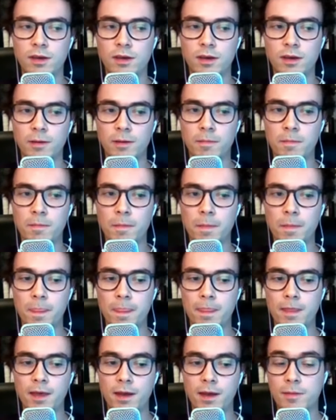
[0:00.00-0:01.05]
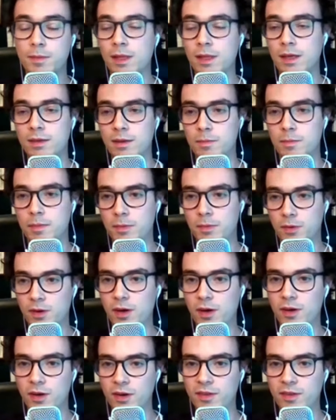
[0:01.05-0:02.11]
And I'm glad that people
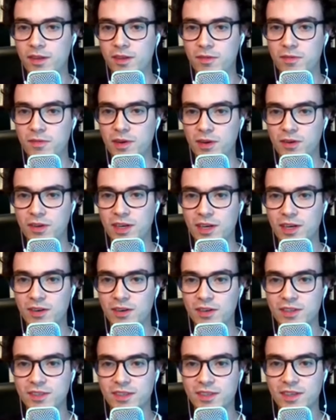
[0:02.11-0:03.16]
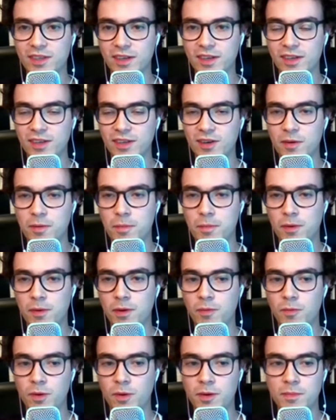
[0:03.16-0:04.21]
caught on that the Falconeer is, a
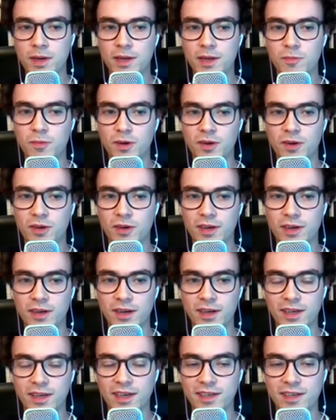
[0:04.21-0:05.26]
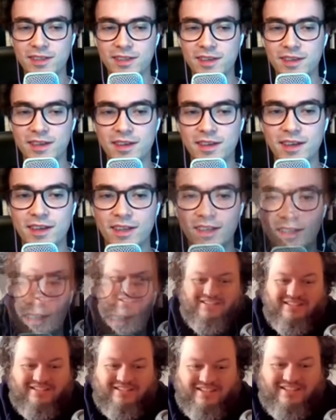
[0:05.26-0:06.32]
one-man wonder, I guess, in that
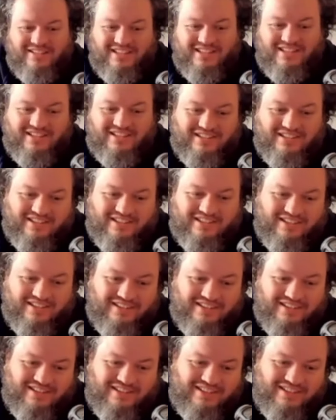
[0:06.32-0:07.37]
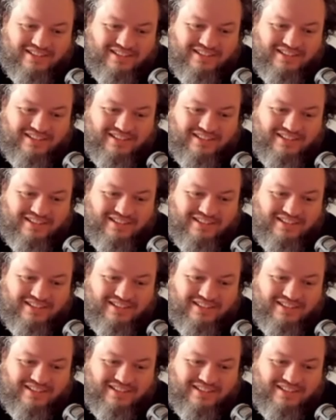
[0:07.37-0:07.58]
sense. So...